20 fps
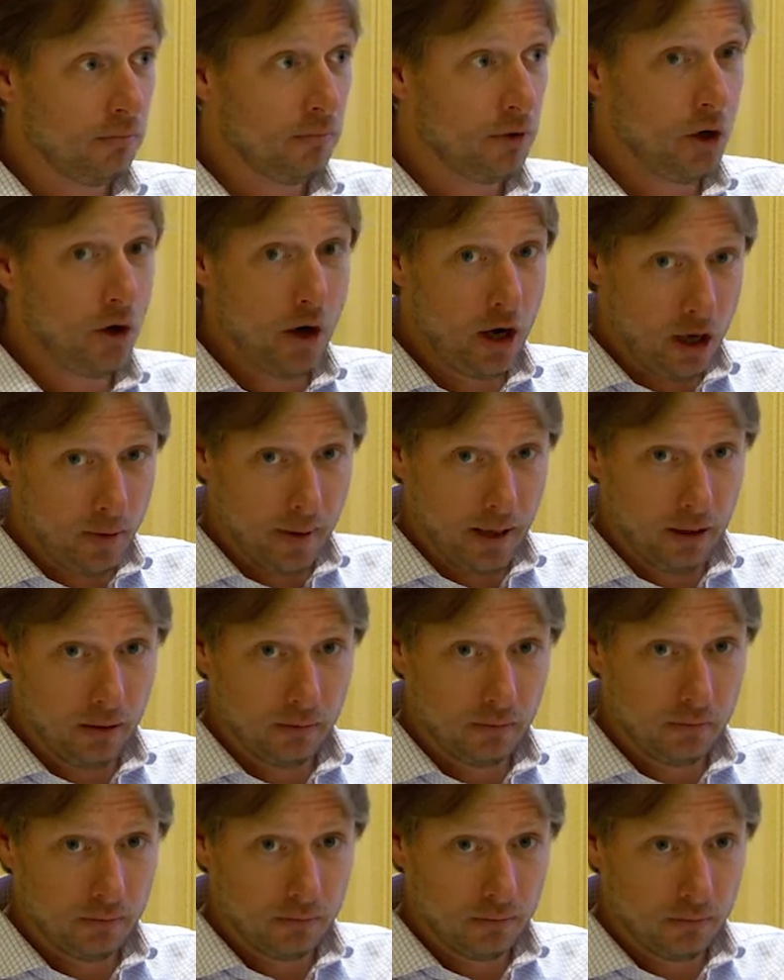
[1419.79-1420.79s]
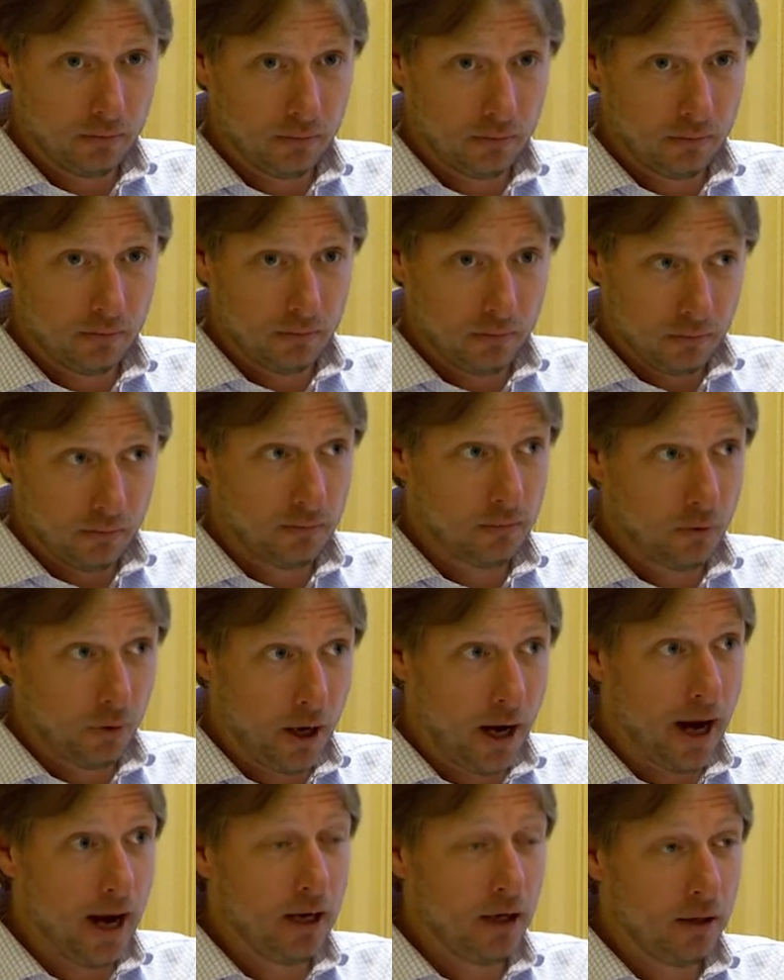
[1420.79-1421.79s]
Do you hear me?
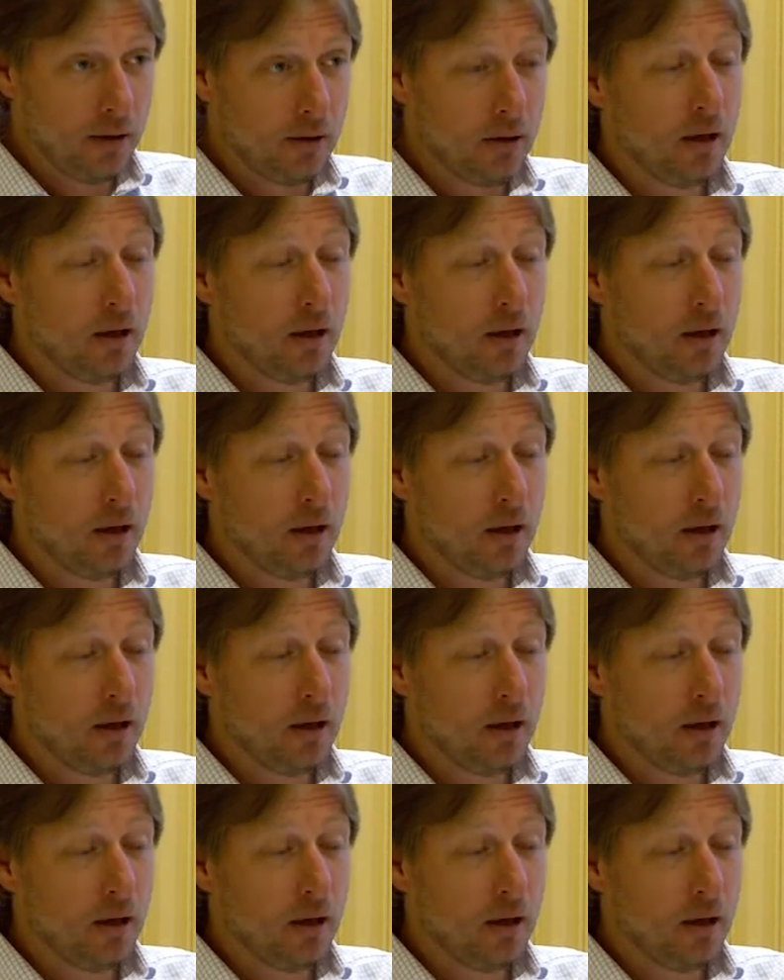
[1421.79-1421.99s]
Okay?